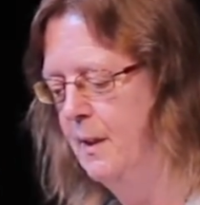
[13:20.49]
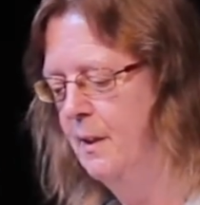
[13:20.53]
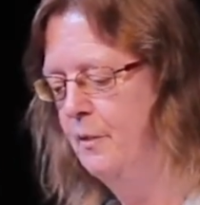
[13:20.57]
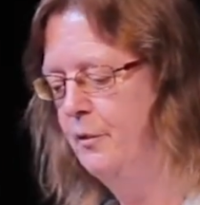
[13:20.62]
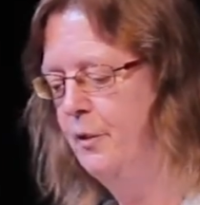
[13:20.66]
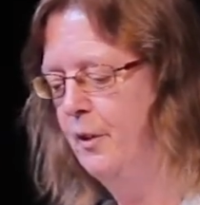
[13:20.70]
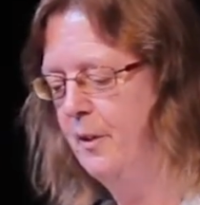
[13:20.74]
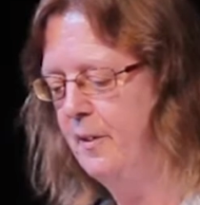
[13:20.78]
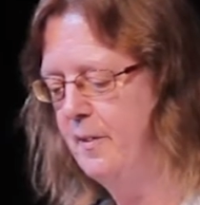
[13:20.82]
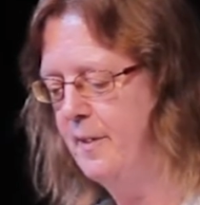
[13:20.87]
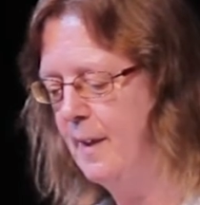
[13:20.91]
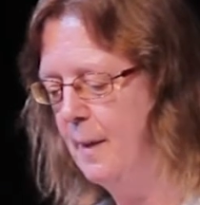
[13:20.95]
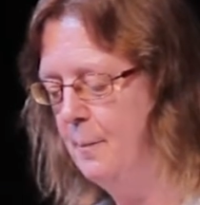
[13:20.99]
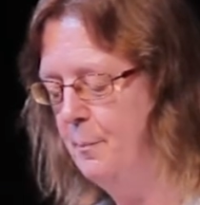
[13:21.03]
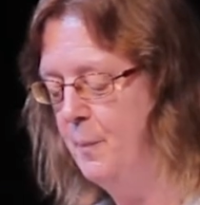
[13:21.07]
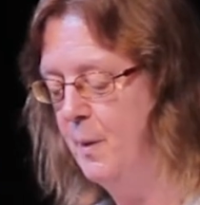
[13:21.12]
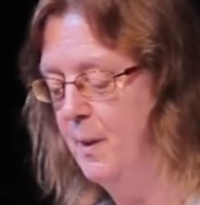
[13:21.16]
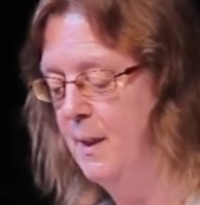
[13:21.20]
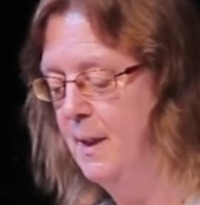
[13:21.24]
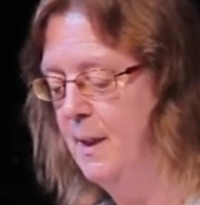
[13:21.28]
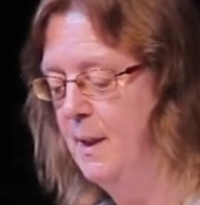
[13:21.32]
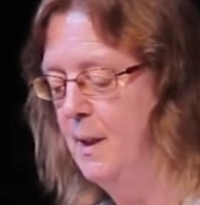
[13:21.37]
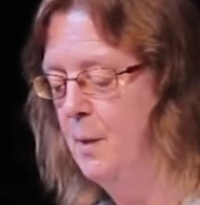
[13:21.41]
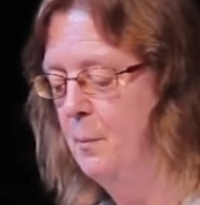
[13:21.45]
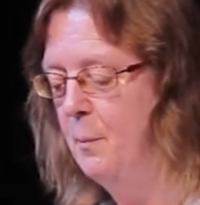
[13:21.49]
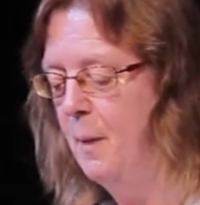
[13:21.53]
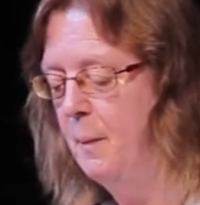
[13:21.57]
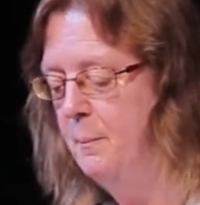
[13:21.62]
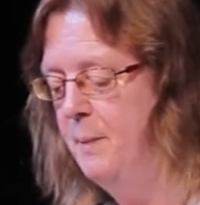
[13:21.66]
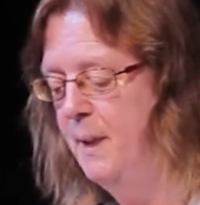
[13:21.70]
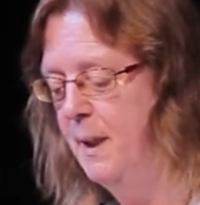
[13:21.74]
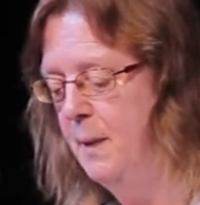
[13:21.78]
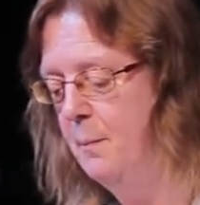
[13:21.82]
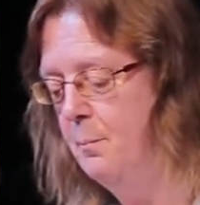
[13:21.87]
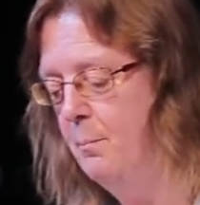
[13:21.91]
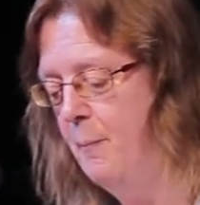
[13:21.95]
for example, by
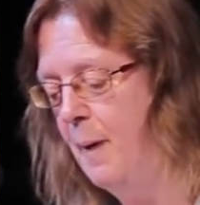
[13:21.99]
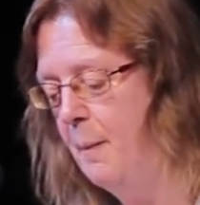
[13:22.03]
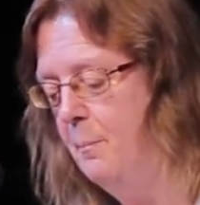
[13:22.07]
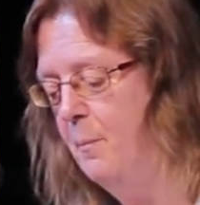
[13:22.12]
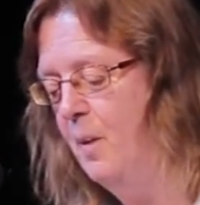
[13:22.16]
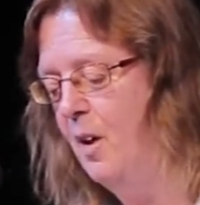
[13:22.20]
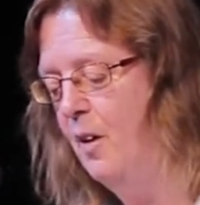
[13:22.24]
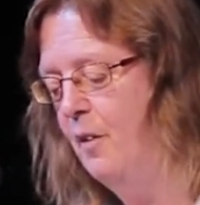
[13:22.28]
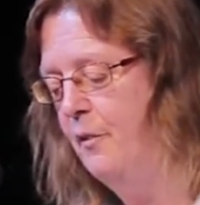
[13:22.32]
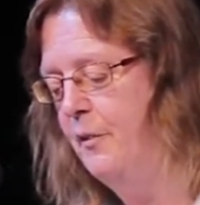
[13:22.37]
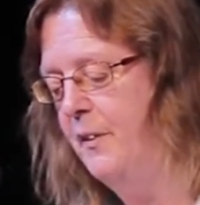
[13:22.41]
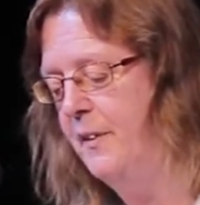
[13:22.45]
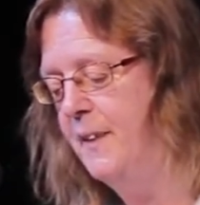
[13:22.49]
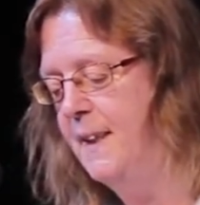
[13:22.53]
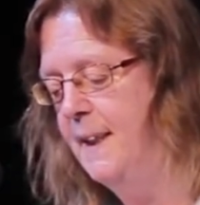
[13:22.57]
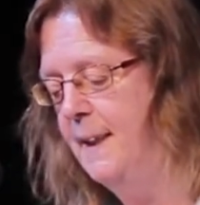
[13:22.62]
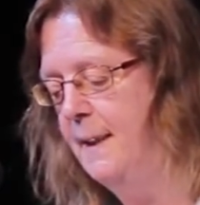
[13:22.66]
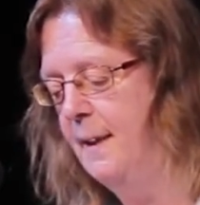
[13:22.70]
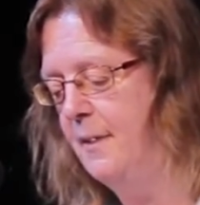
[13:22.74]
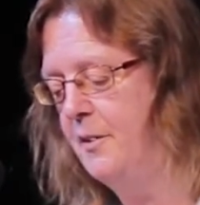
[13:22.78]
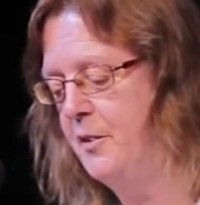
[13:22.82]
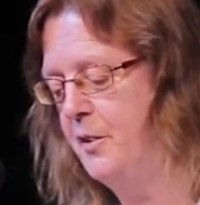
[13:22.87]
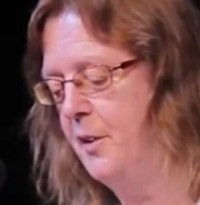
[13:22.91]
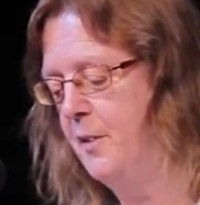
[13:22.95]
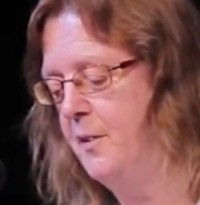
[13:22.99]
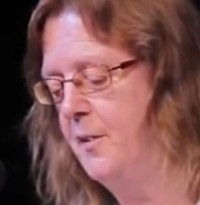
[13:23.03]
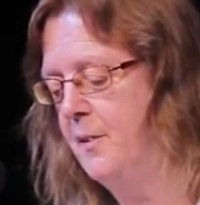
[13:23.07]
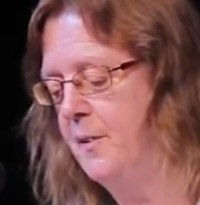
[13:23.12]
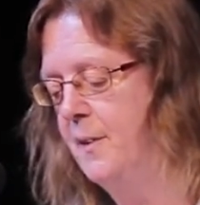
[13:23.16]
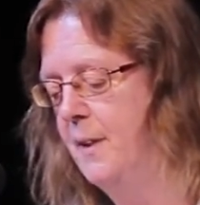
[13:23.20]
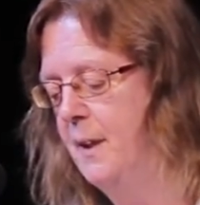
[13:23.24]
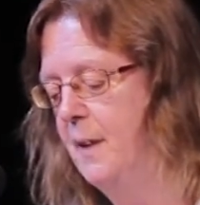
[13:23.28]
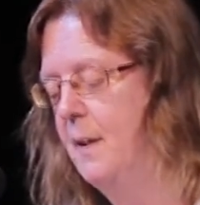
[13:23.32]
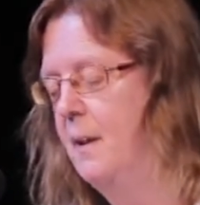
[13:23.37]
being a member of a tiasos,